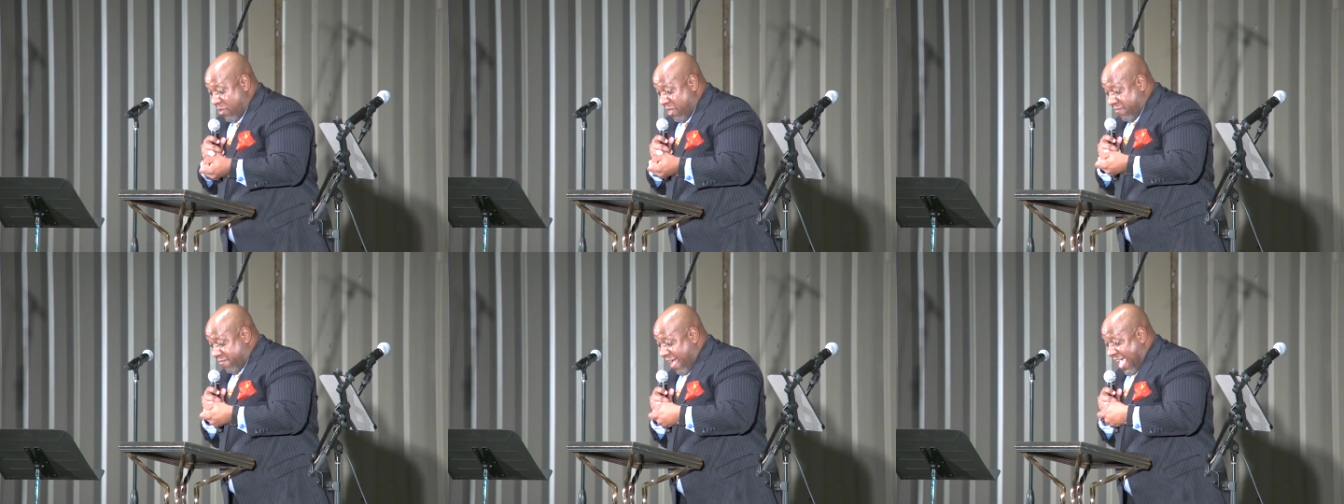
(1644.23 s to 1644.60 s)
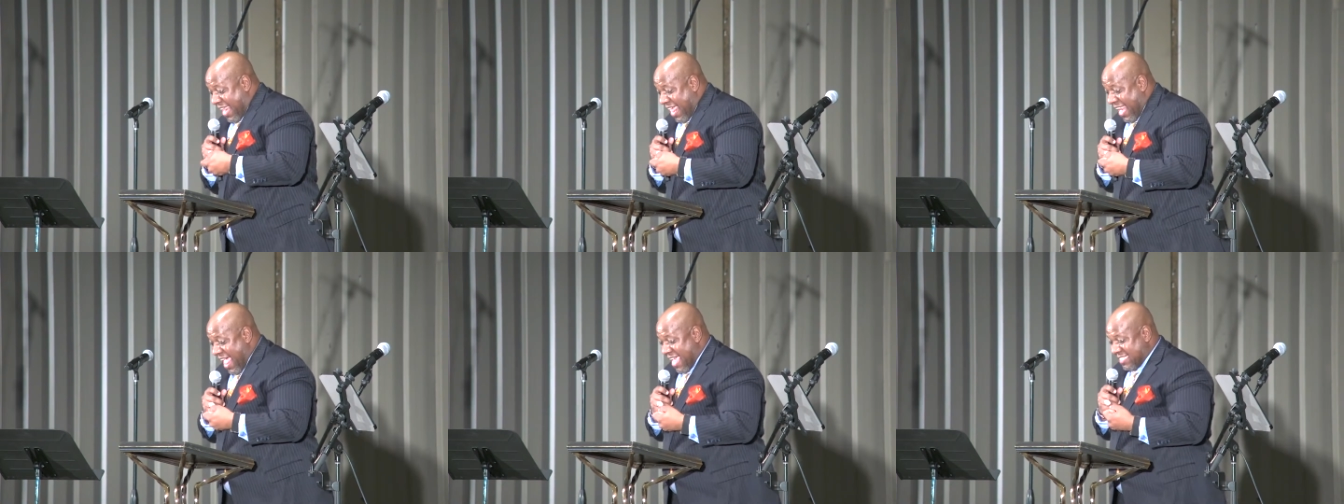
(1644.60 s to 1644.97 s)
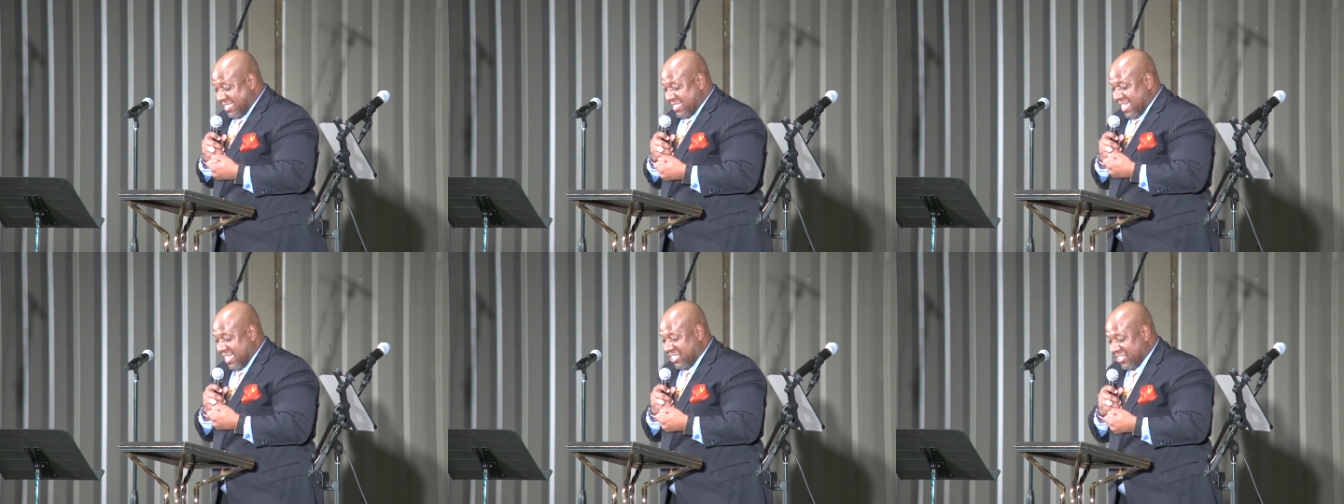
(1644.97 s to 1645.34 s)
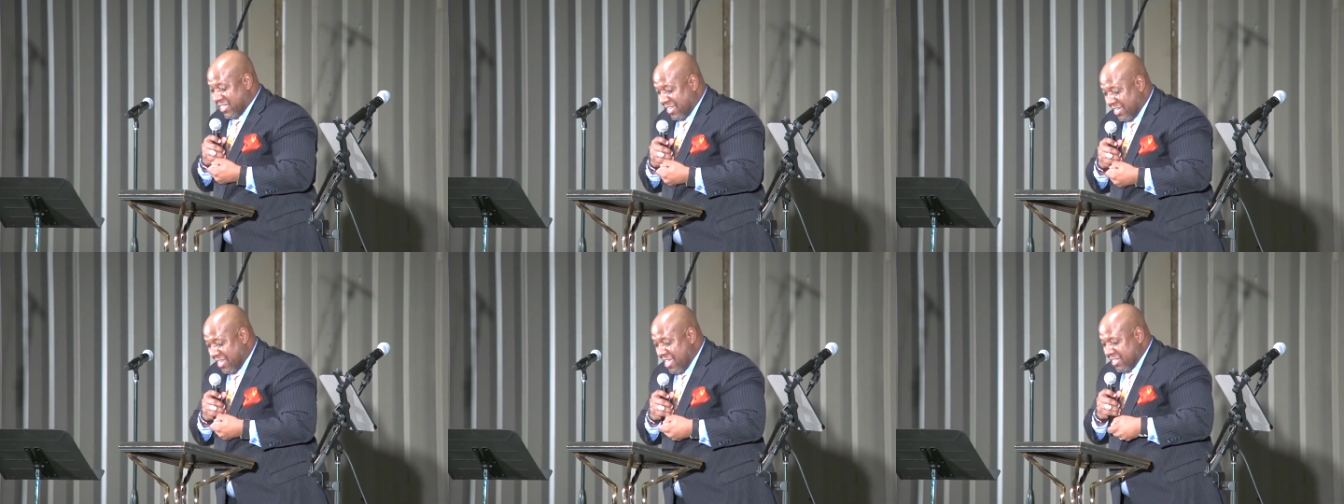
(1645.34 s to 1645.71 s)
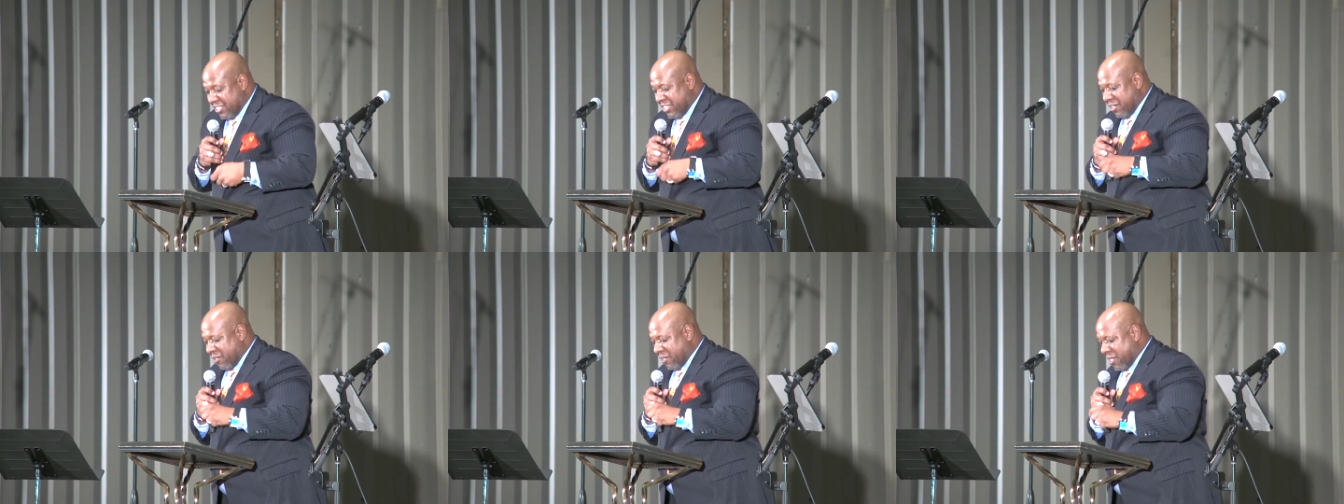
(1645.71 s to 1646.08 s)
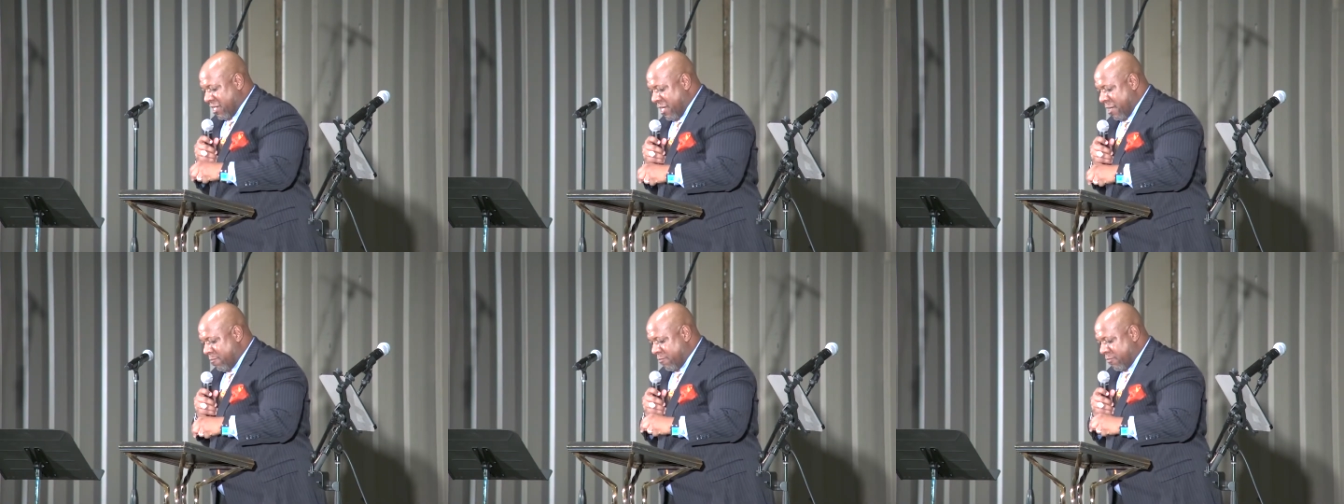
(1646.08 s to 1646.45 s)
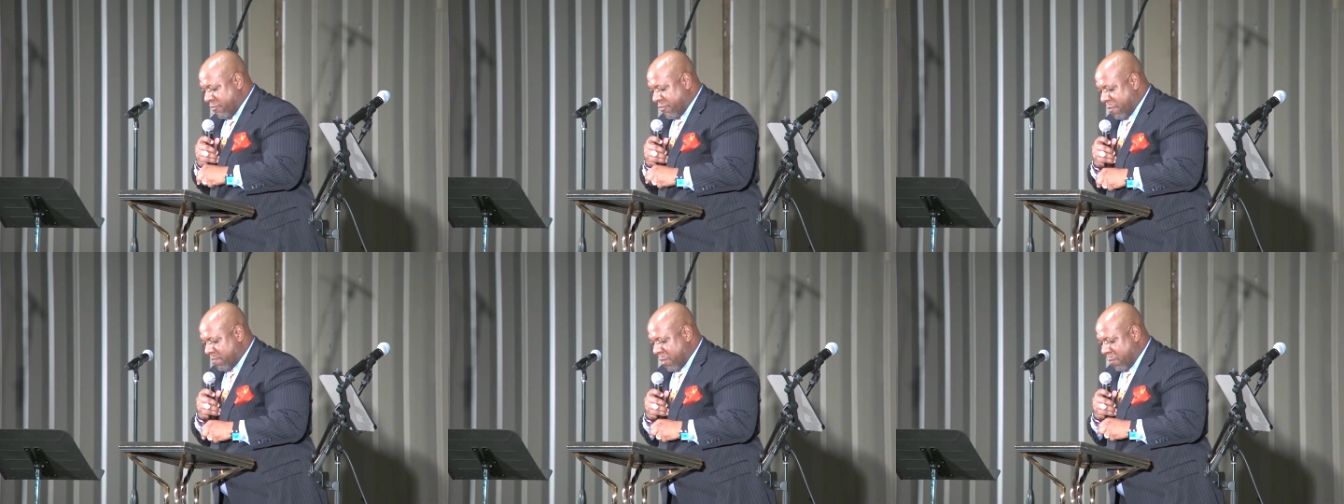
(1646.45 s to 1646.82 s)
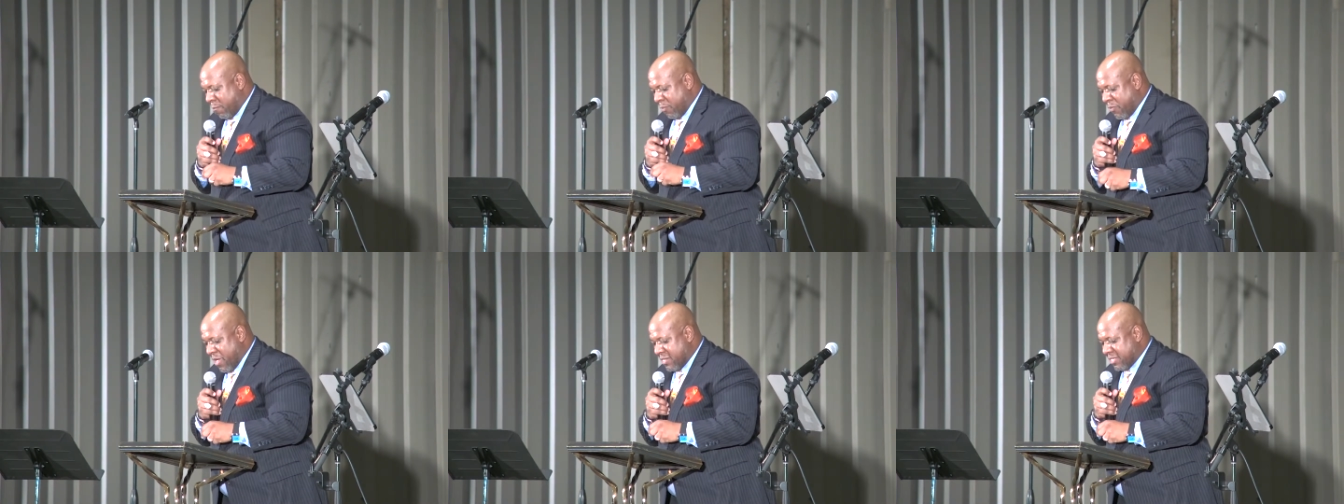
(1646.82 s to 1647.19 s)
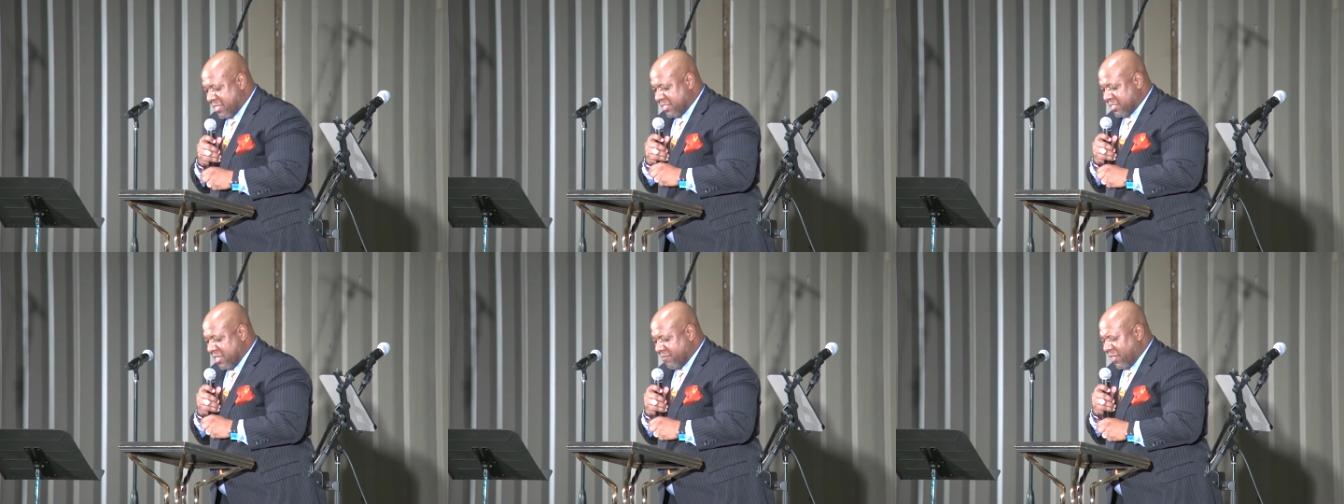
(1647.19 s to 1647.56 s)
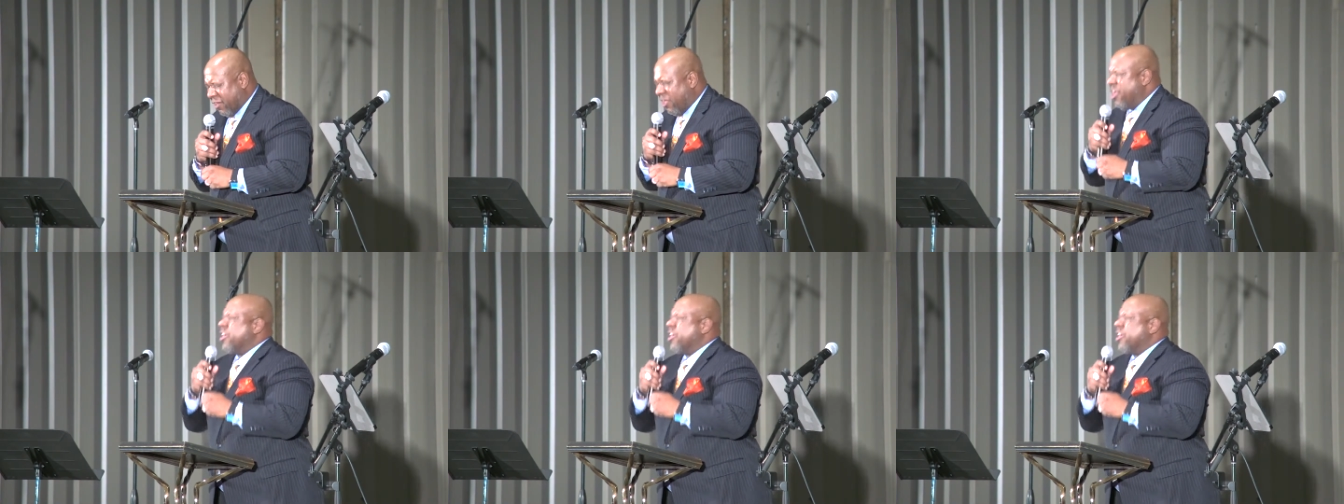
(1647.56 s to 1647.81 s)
revitalization shall come from the presence of